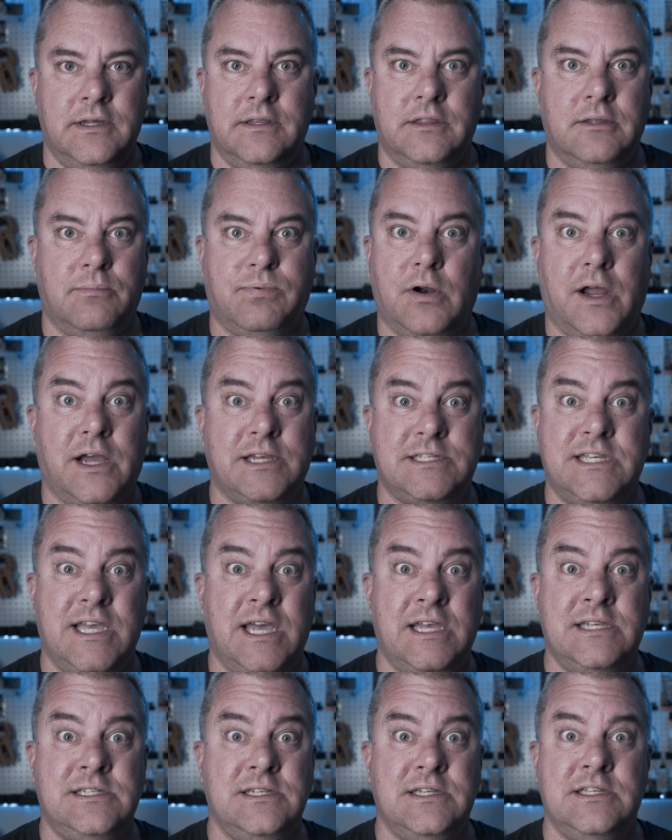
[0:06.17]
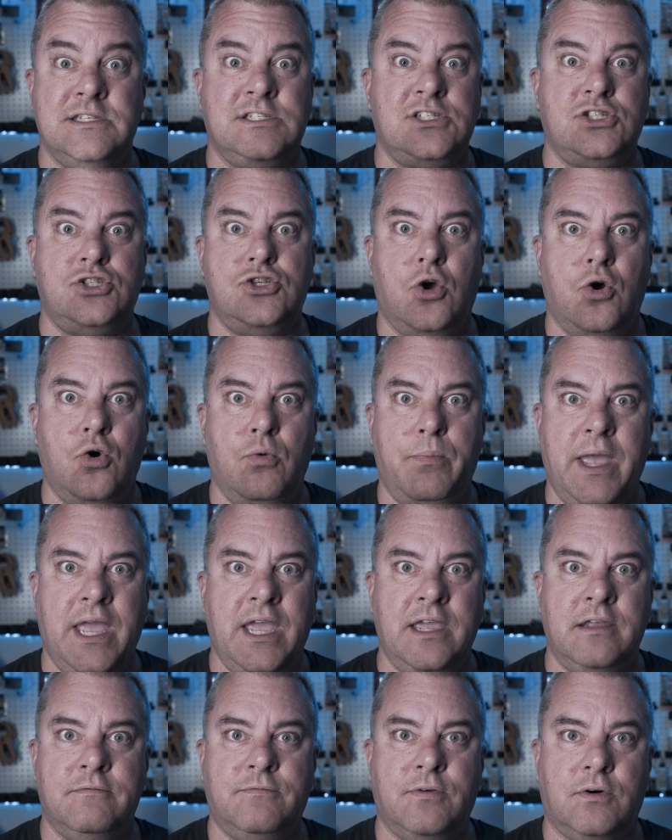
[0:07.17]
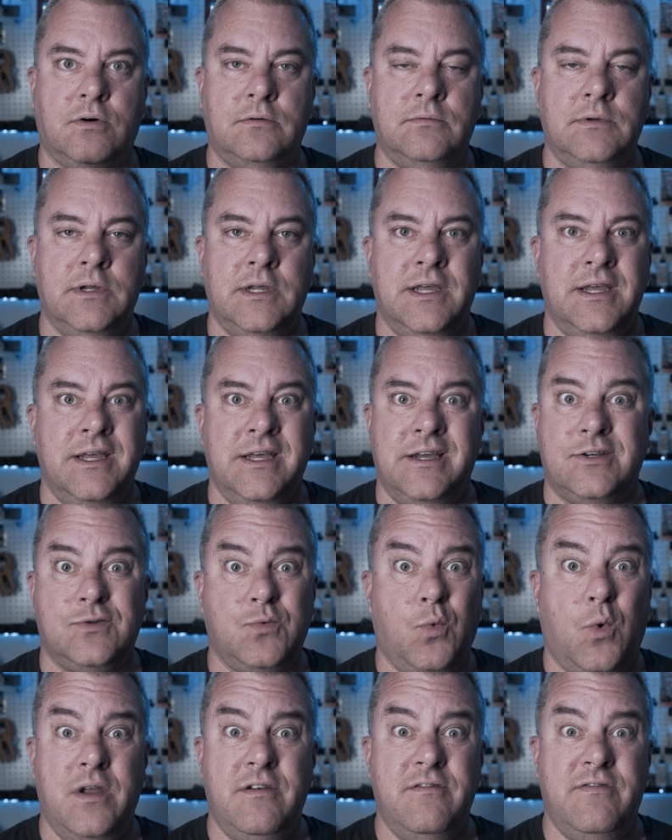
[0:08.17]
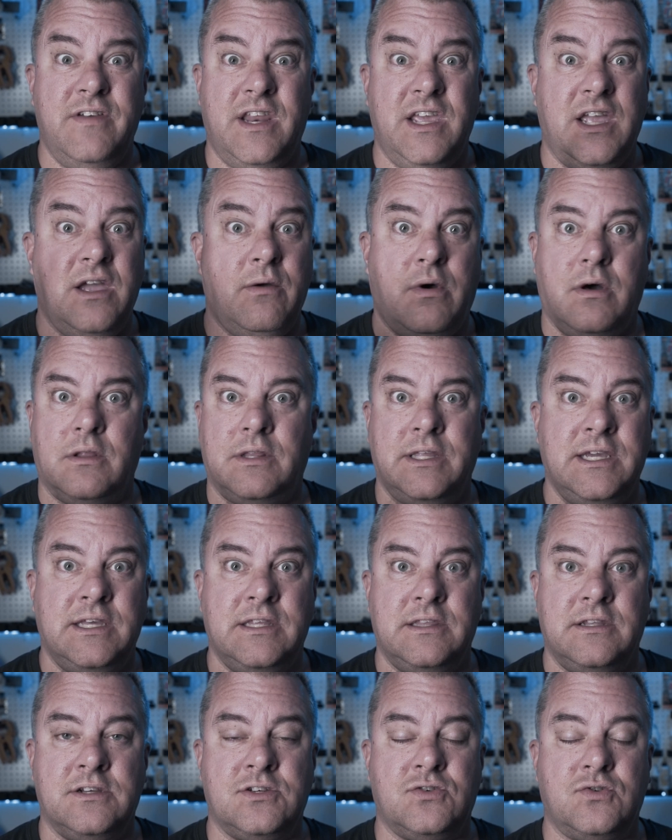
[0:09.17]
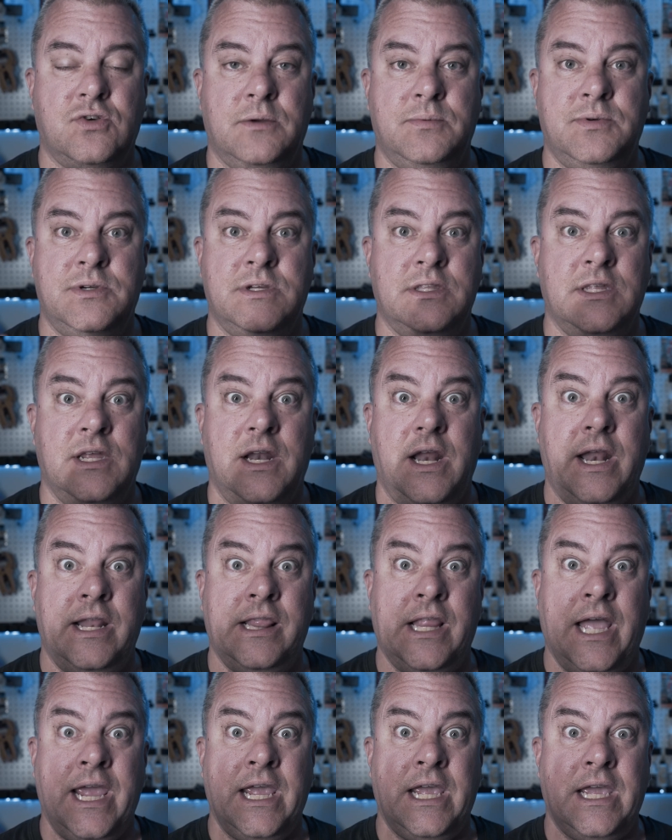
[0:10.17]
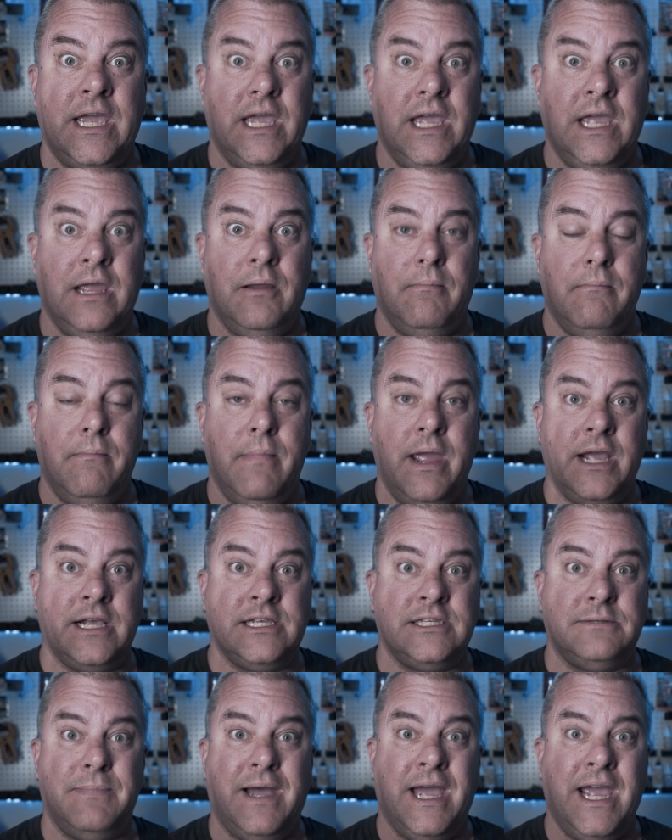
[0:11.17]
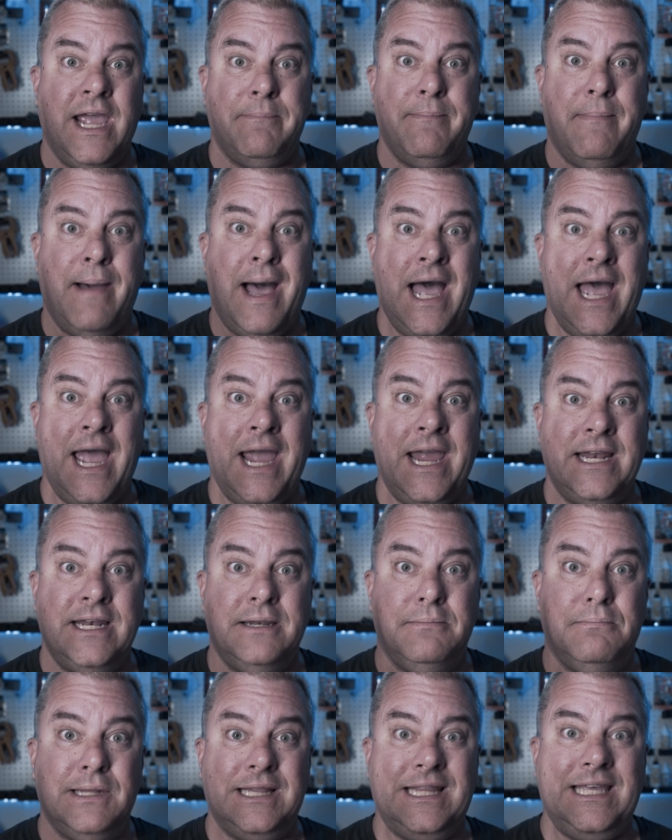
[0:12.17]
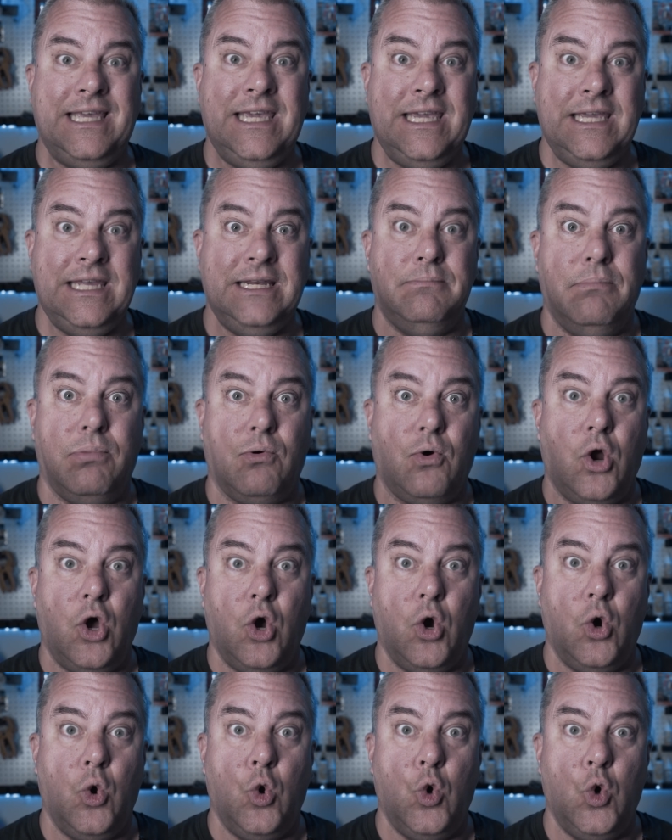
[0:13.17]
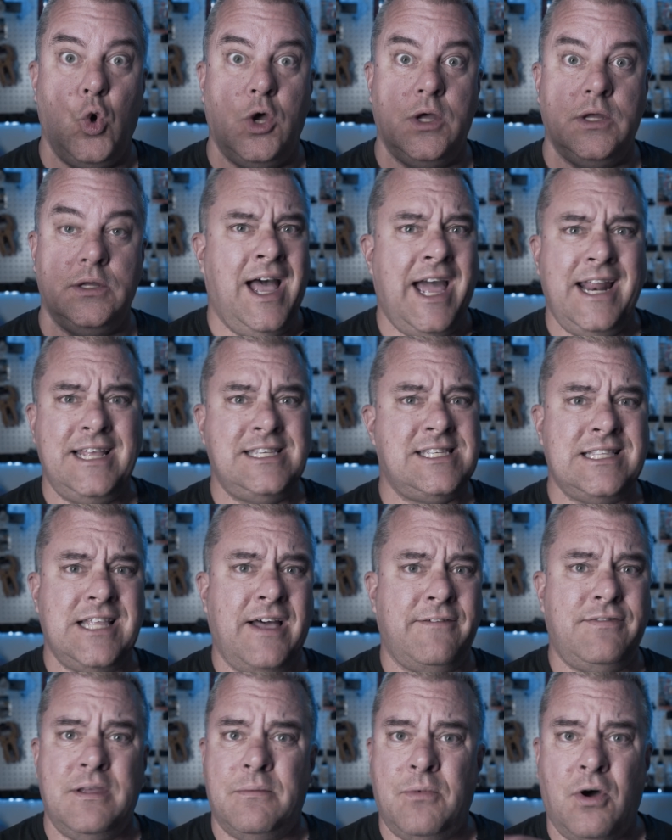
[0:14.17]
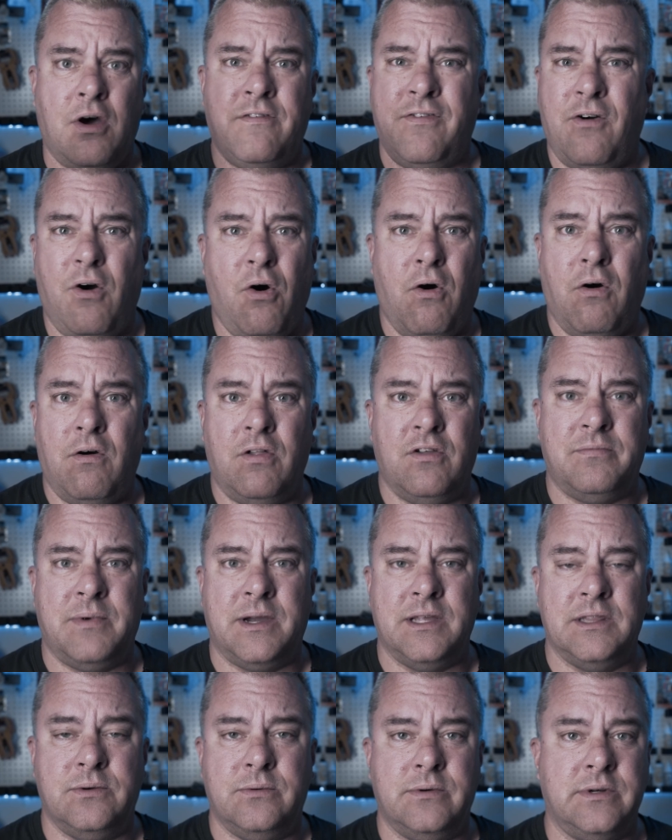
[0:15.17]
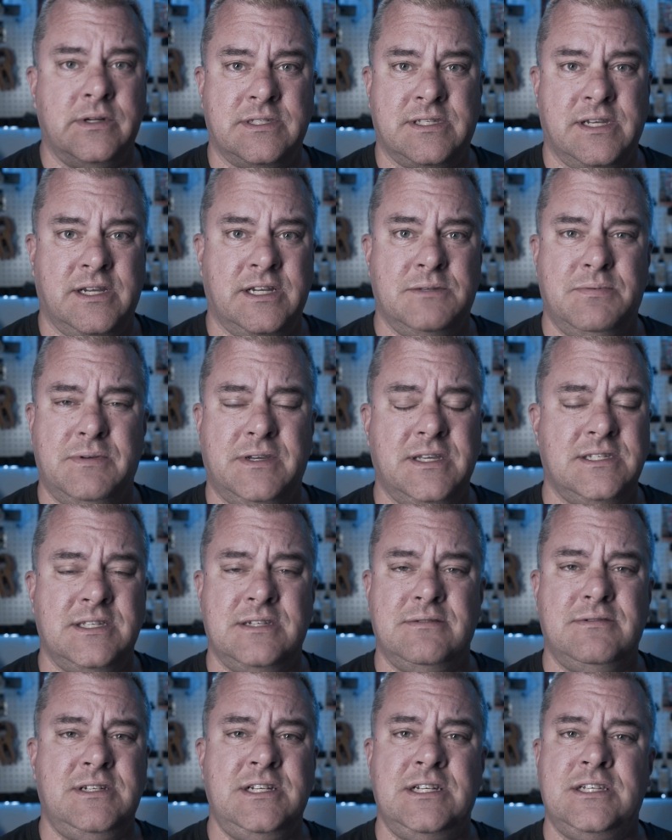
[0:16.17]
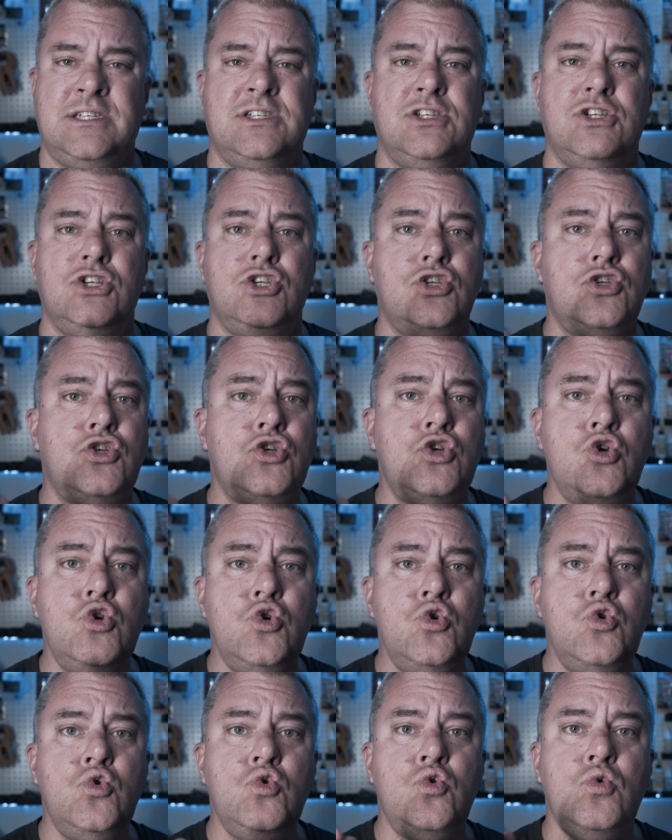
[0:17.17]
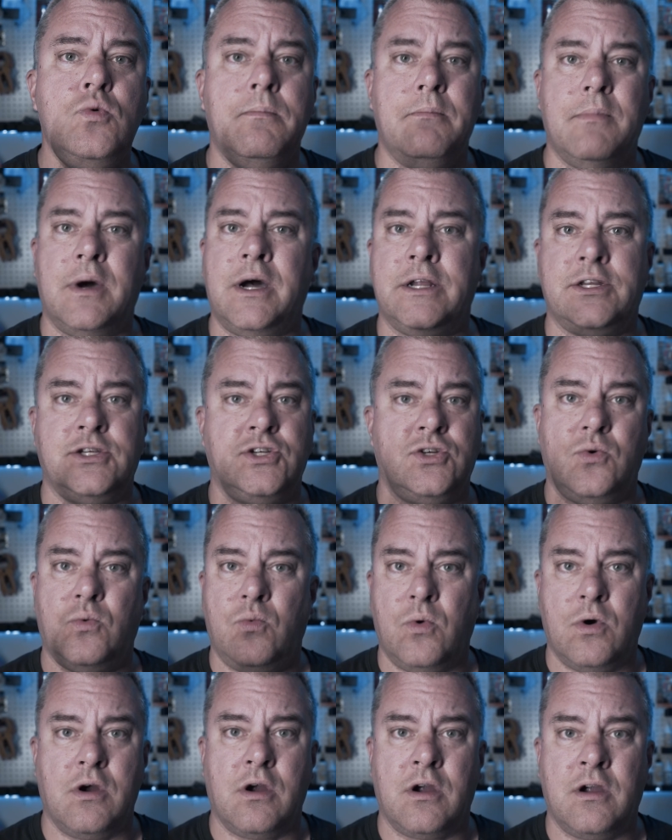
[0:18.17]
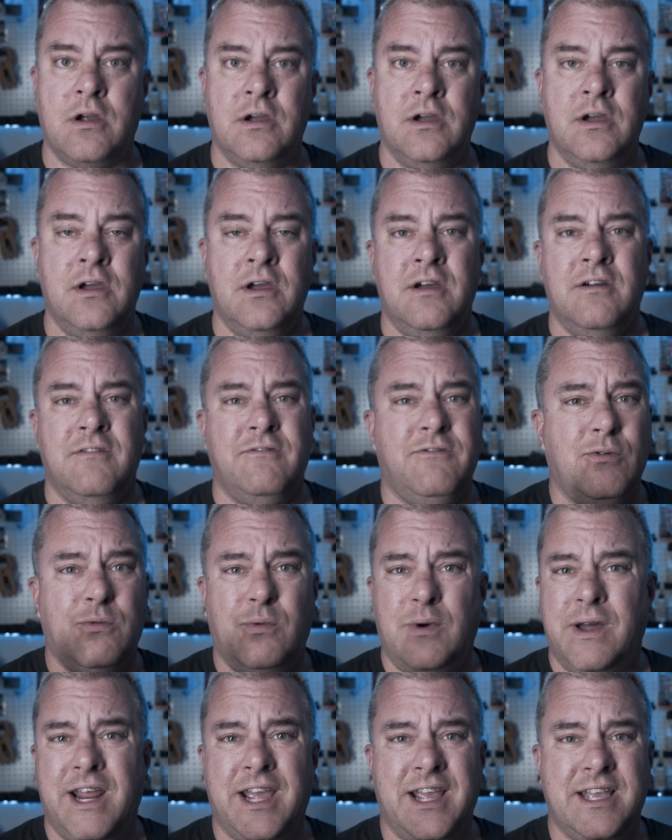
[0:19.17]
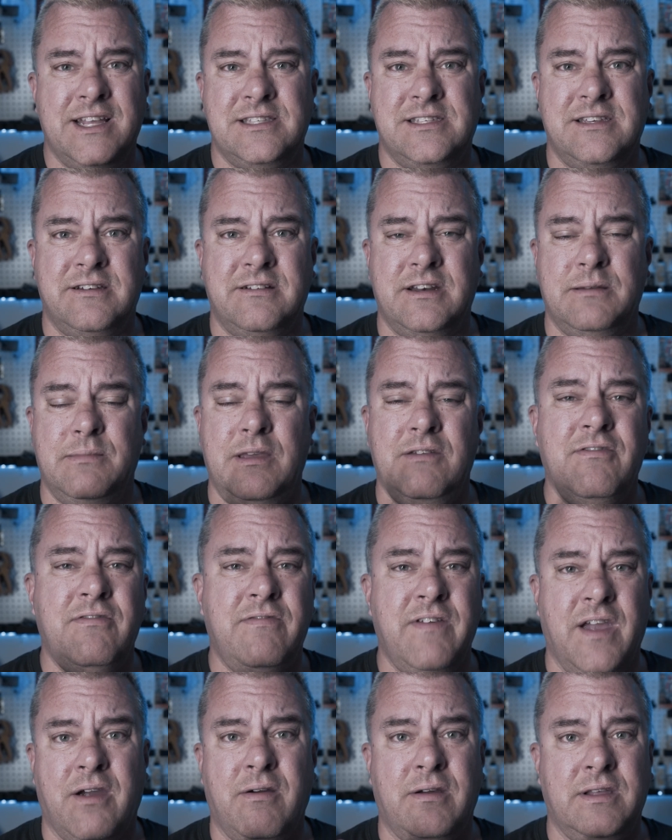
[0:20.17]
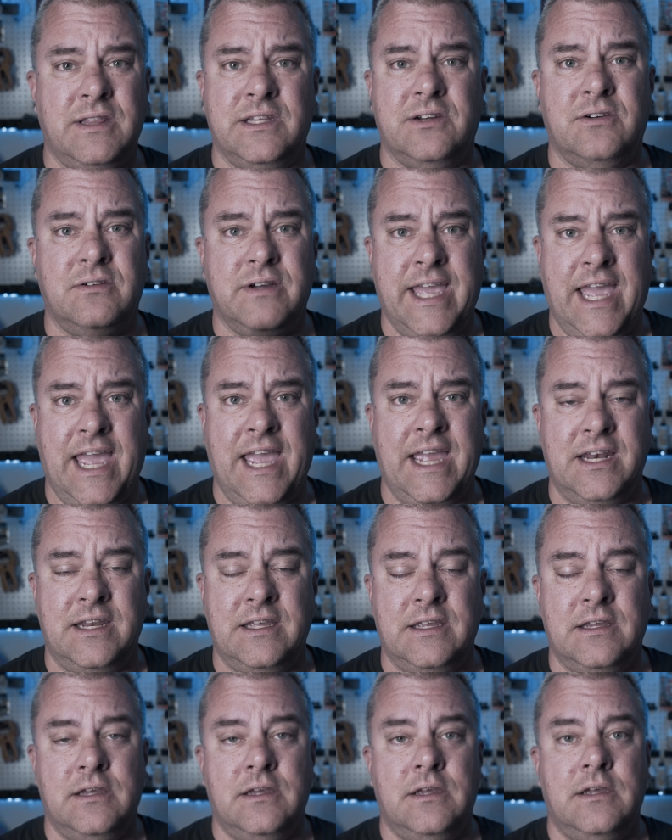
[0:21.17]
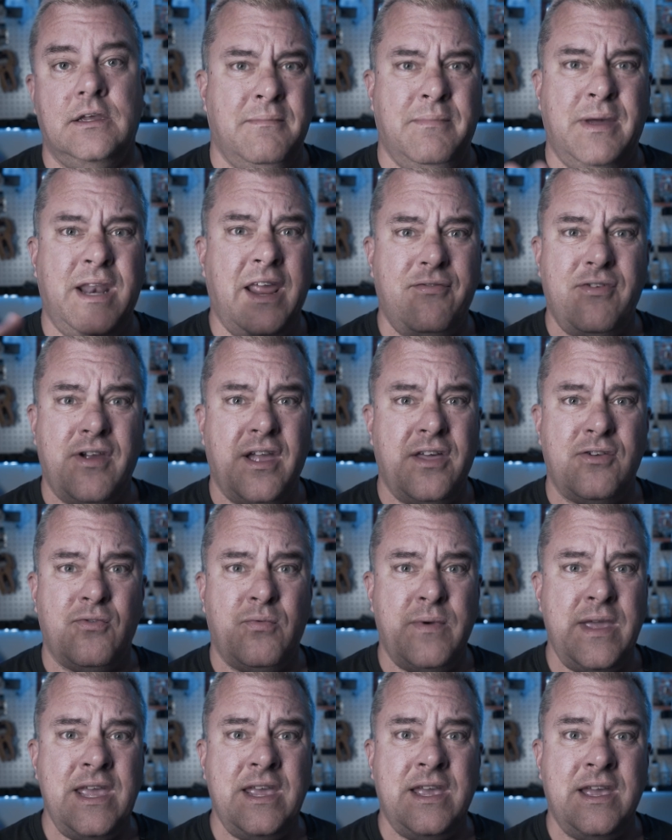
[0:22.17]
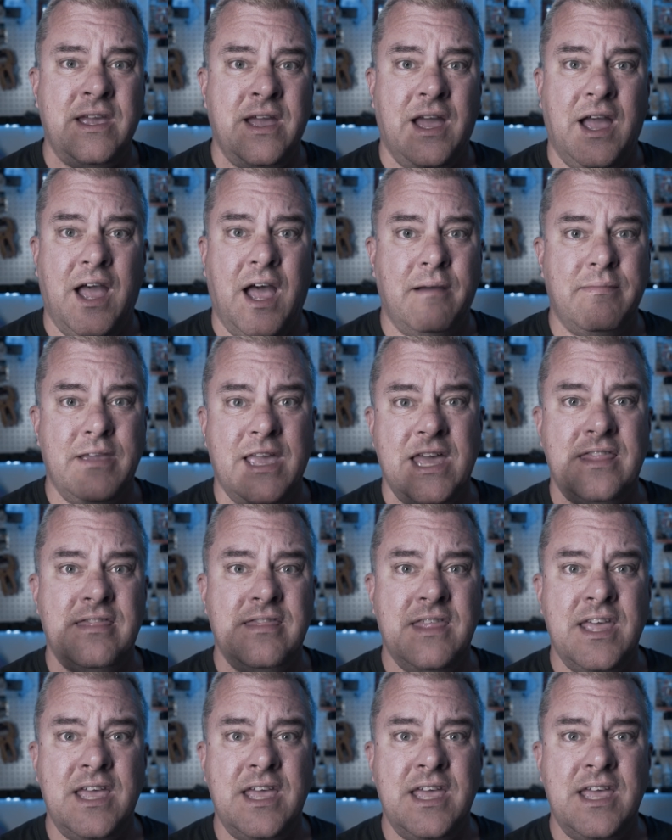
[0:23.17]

The process is so painful. There's one video I'll link in the description that, like, it makes my mind bleed, bro. I just left them off all of my lure designs because there's just too much work for what I consider to be very little gain. But every other week, I'm getting